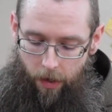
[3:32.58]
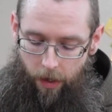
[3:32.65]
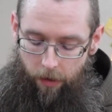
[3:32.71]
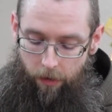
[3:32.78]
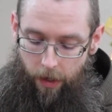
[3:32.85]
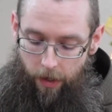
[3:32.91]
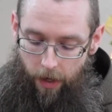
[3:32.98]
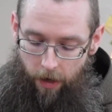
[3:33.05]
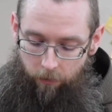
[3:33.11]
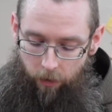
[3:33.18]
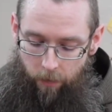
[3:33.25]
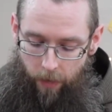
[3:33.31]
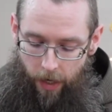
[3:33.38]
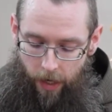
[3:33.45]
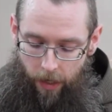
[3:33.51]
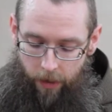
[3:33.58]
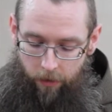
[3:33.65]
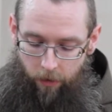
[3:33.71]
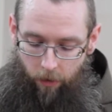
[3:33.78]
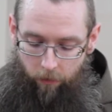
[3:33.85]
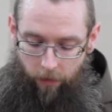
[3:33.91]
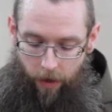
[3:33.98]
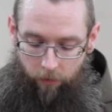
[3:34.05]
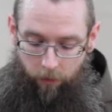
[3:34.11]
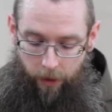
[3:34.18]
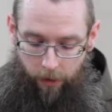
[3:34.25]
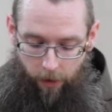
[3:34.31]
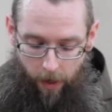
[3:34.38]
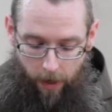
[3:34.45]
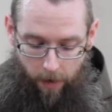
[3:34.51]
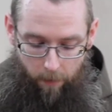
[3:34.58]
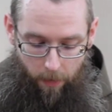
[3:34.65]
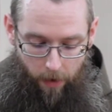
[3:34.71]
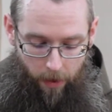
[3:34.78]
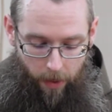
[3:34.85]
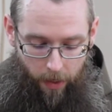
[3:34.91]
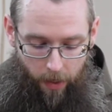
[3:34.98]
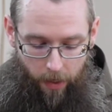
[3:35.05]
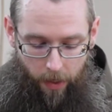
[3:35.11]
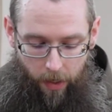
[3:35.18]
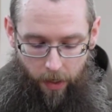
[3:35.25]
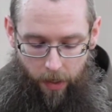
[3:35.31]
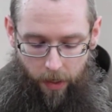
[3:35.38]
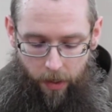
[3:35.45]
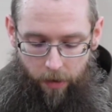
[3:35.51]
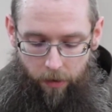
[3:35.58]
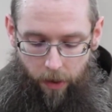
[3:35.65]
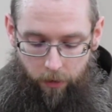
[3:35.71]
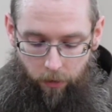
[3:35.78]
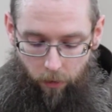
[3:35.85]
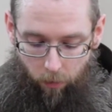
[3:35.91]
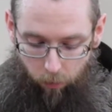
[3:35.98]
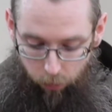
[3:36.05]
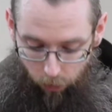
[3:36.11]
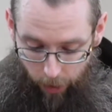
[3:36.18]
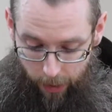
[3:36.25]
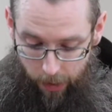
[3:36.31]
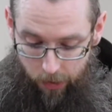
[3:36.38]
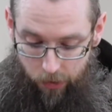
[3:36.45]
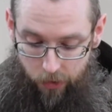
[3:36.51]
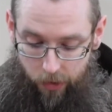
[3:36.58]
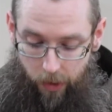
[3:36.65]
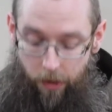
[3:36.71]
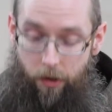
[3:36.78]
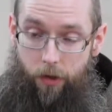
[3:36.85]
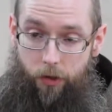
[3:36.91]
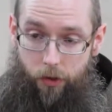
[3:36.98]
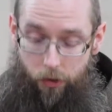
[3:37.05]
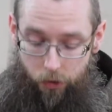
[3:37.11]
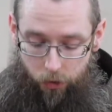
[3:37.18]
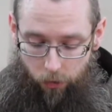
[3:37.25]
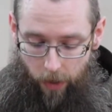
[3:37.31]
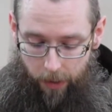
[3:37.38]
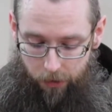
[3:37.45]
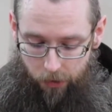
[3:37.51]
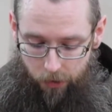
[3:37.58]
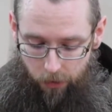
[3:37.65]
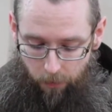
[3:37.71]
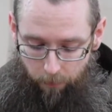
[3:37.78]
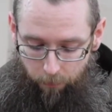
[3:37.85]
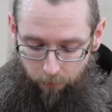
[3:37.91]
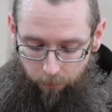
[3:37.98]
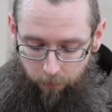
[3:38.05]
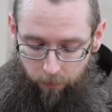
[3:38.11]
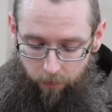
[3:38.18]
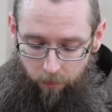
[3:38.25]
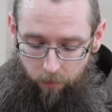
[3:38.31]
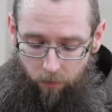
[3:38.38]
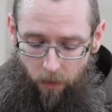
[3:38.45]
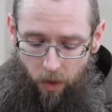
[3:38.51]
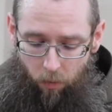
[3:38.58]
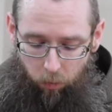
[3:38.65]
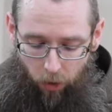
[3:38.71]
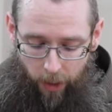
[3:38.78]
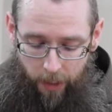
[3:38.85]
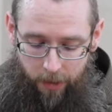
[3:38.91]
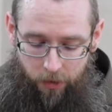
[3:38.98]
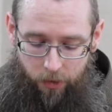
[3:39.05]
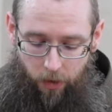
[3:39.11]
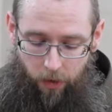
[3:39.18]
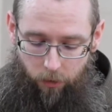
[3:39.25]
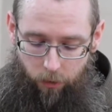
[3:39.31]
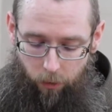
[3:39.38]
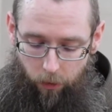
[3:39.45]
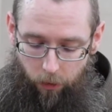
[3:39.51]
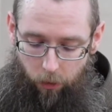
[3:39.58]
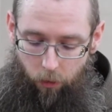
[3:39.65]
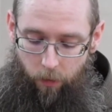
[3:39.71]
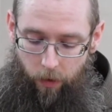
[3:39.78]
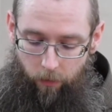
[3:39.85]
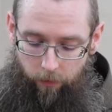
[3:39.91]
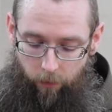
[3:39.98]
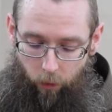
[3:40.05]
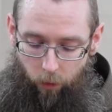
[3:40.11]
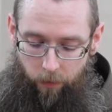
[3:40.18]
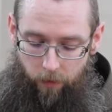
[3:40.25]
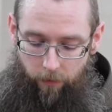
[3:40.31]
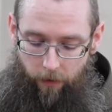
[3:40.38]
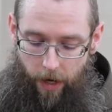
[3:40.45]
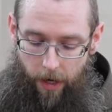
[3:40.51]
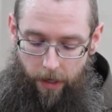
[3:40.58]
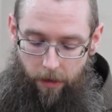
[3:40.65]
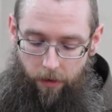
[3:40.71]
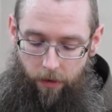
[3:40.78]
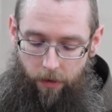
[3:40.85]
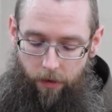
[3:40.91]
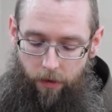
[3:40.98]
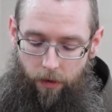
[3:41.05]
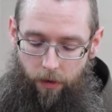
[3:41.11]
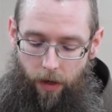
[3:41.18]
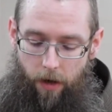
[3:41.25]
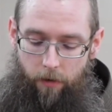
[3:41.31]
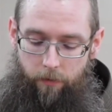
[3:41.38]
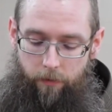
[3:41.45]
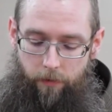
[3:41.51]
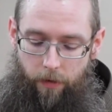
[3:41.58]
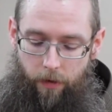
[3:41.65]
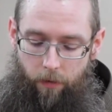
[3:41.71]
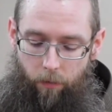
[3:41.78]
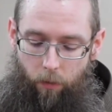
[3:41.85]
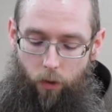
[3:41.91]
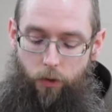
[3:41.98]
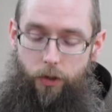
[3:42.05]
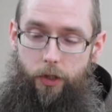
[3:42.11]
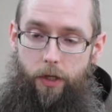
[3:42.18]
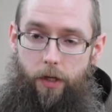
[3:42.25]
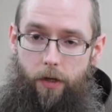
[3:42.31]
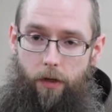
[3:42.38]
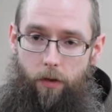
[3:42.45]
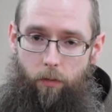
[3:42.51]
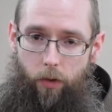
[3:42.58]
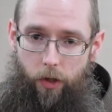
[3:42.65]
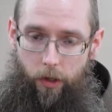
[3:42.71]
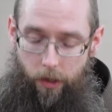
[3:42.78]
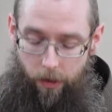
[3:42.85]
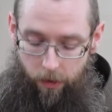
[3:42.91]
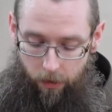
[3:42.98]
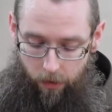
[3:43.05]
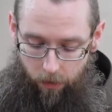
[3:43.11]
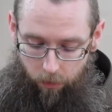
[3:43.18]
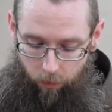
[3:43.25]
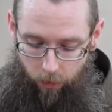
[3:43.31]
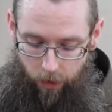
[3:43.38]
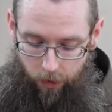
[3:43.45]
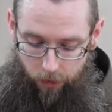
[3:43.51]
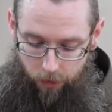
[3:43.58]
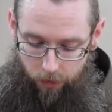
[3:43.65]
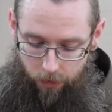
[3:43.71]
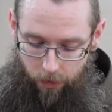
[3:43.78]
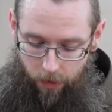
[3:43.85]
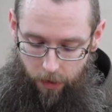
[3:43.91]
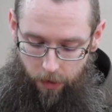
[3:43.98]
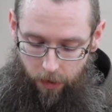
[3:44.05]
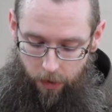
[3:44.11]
Then every man of every clime that prays in his distress, praise to the human form divine, love, mercy, pity, peace.